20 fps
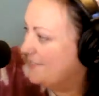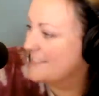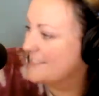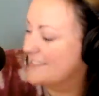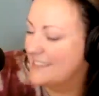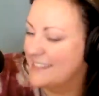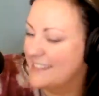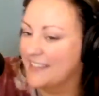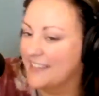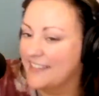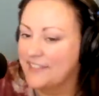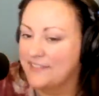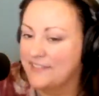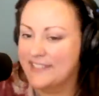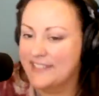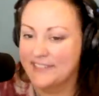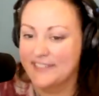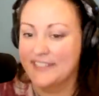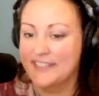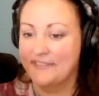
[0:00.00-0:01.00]
I will sell you a
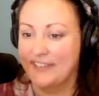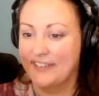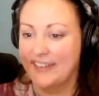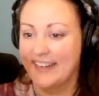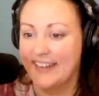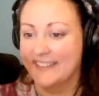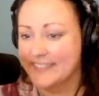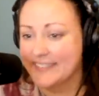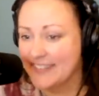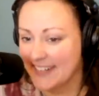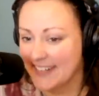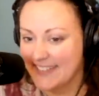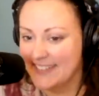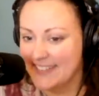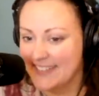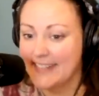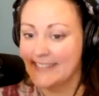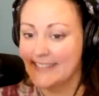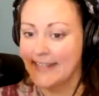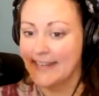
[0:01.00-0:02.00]
certificate. I was gonna
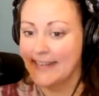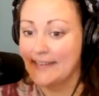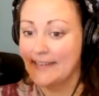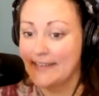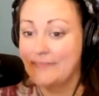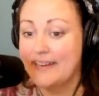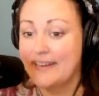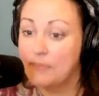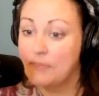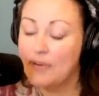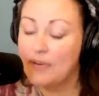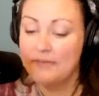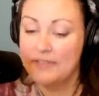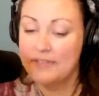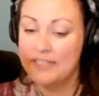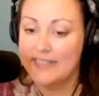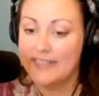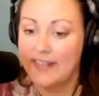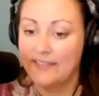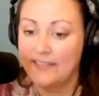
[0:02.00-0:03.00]
say send it, but I'll
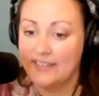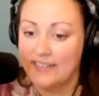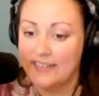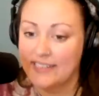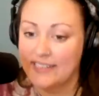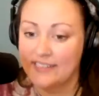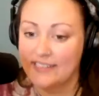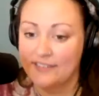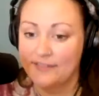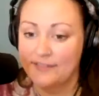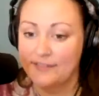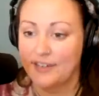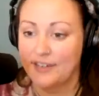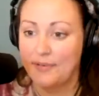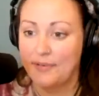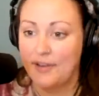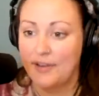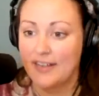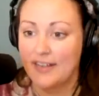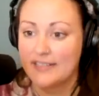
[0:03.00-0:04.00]
probably sell it to you for
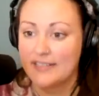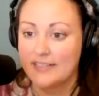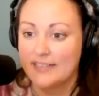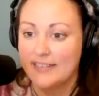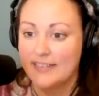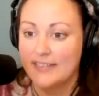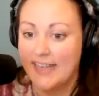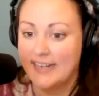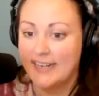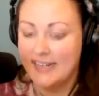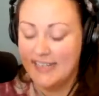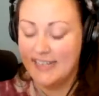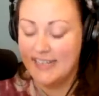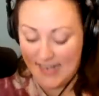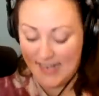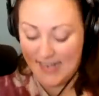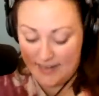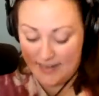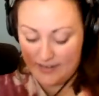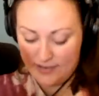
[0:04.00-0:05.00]
a price nine ninety
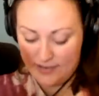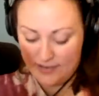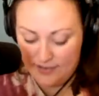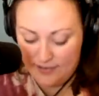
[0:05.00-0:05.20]
nine